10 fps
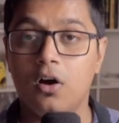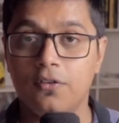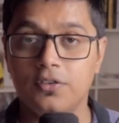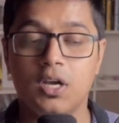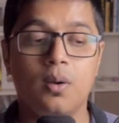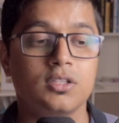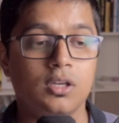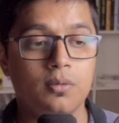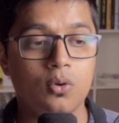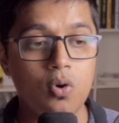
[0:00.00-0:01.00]
of
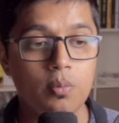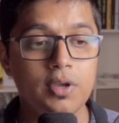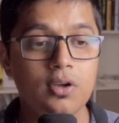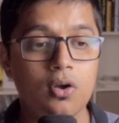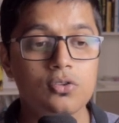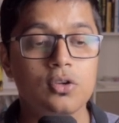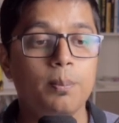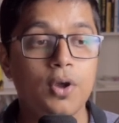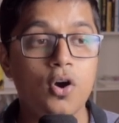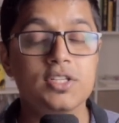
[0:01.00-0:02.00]
javascript code because
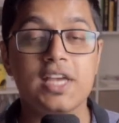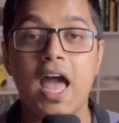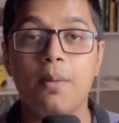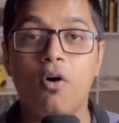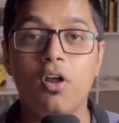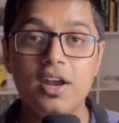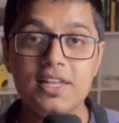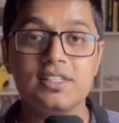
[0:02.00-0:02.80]
because i have already